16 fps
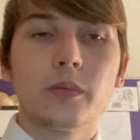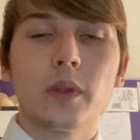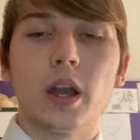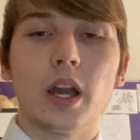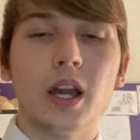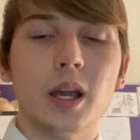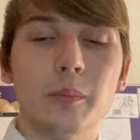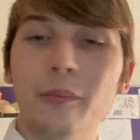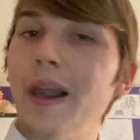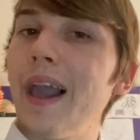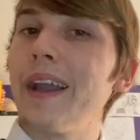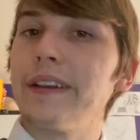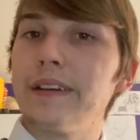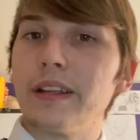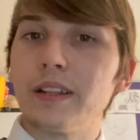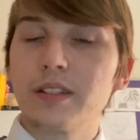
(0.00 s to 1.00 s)

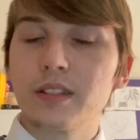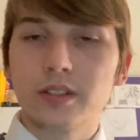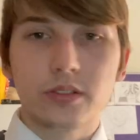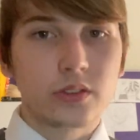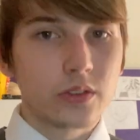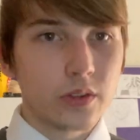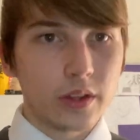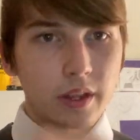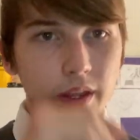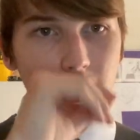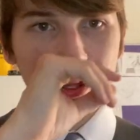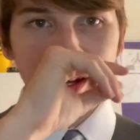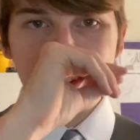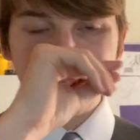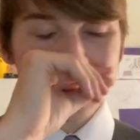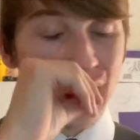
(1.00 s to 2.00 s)
magnets,
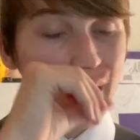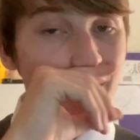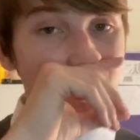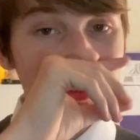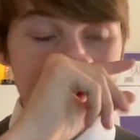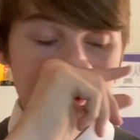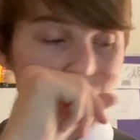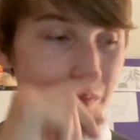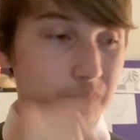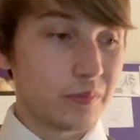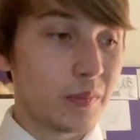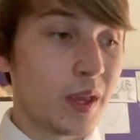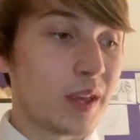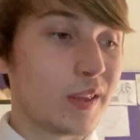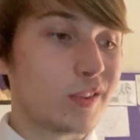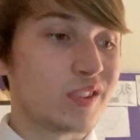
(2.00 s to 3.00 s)
in a sense,
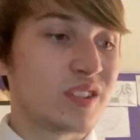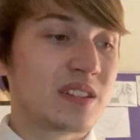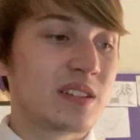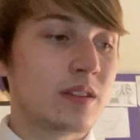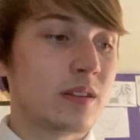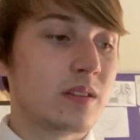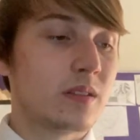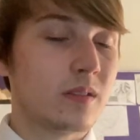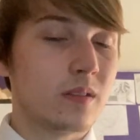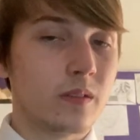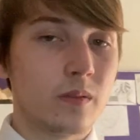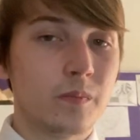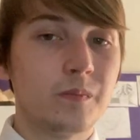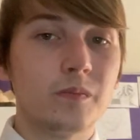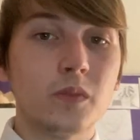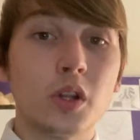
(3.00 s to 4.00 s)
is
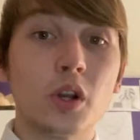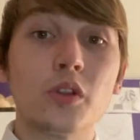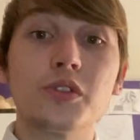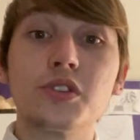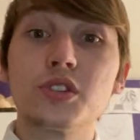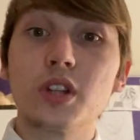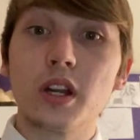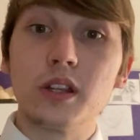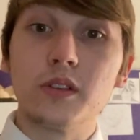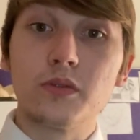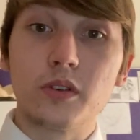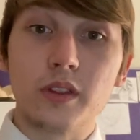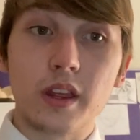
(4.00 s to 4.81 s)
the study for